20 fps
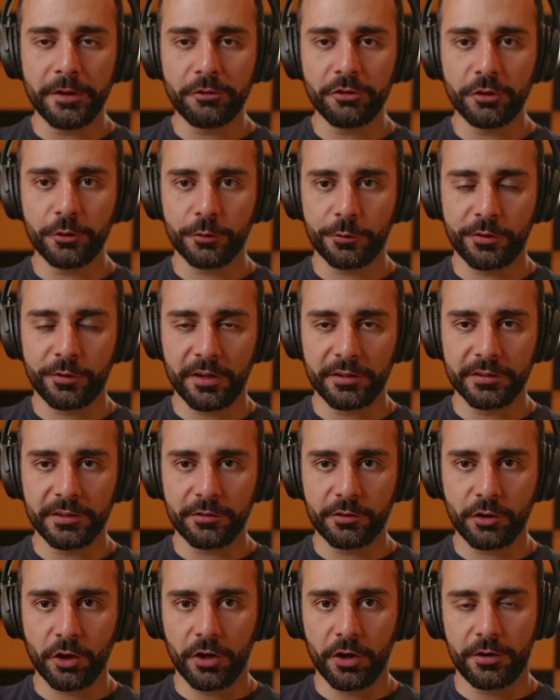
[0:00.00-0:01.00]
mentioned you're selling
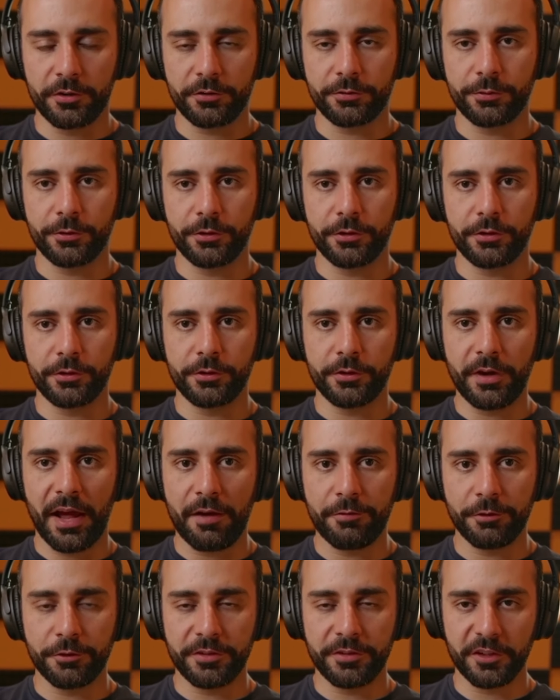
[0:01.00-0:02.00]
these cars for
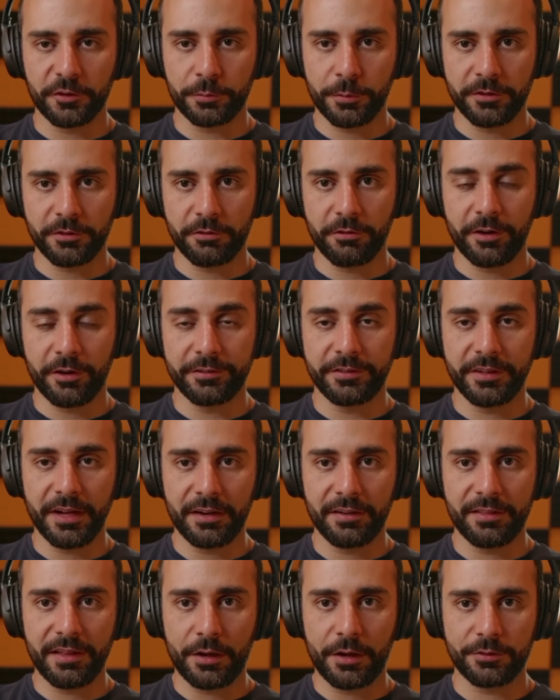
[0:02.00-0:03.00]
average sales price around
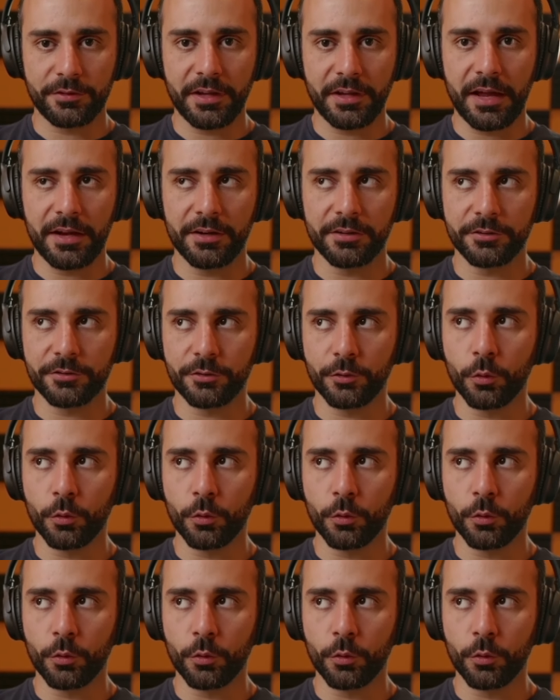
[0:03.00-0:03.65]
$10,000.